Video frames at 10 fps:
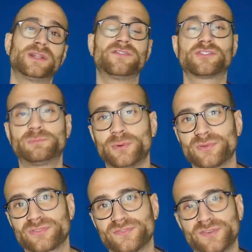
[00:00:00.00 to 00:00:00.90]
lot of
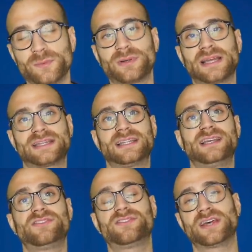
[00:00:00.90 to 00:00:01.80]
sports and football
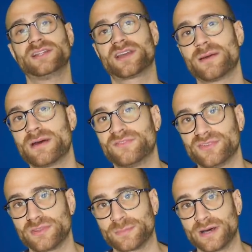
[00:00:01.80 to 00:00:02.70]
analysts that look at
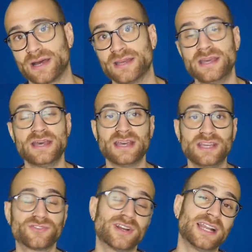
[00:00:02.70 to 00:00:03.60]
Memphis Depay,
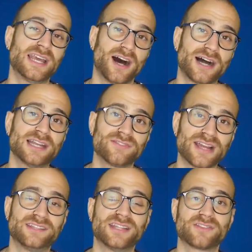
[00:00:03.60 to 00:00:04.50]
he's really highly
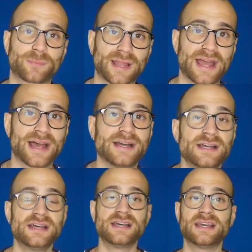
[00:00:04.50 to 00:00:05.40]
rated as a player.
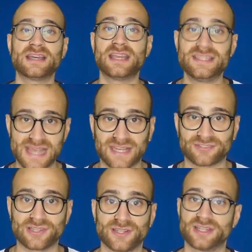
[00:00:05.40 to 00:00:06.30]
He's
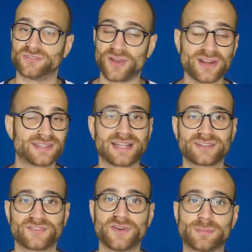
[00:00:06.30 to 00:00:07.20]
excellent. He's a very
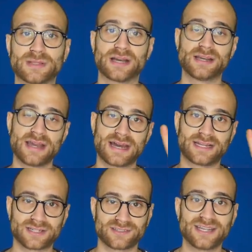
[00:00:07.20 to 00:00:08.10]
talented footballer, and
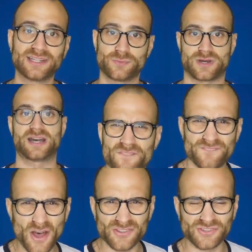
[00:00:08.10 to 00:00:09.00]
I'm going to tell you why.
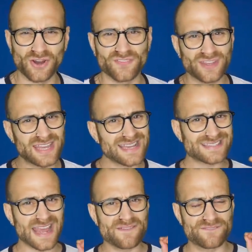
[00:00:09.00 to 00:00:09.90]
First off, he
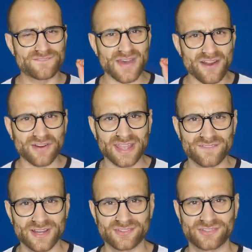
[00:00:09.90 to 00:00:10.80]
is a very
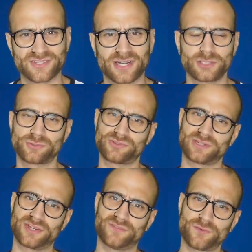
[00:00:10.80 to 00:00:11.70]
versatile
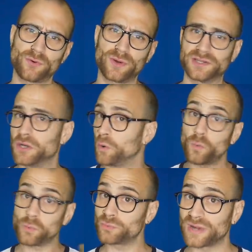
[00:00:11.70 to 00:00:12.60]
auxiliary forward,
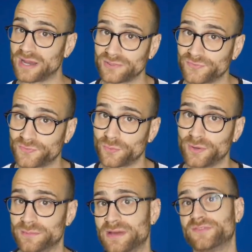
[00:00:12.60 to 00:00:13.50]
all-round
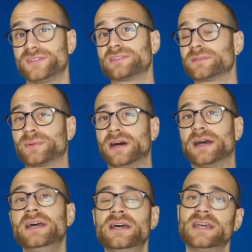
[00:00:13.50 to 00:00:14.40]
forward, Memphis
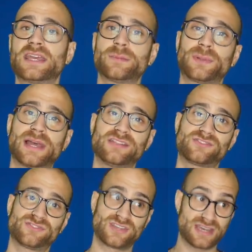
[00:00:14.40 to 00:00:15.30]
Depay. He can play
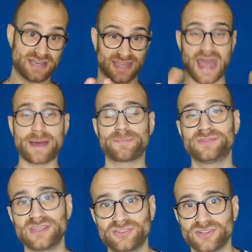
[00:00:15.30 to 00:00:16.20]
in uh, cam
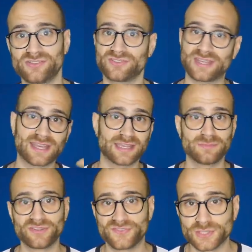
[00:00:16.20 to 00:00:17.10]
positions, attacking
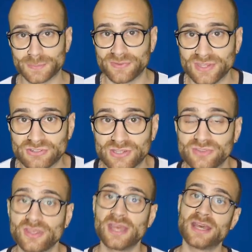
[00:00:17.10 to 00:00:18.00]
midfielder
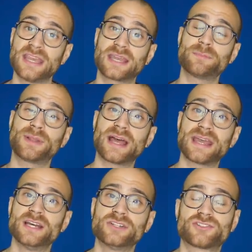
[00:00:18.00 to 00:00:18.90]
positions. He can
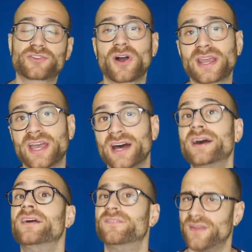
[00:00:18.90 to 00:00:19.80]
play striker
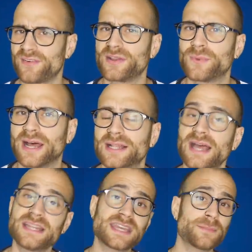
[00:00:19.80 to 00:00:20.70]
very well,
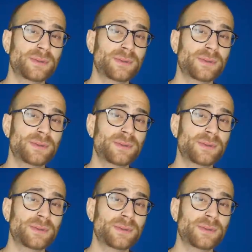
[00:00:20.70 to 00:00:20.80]
and he can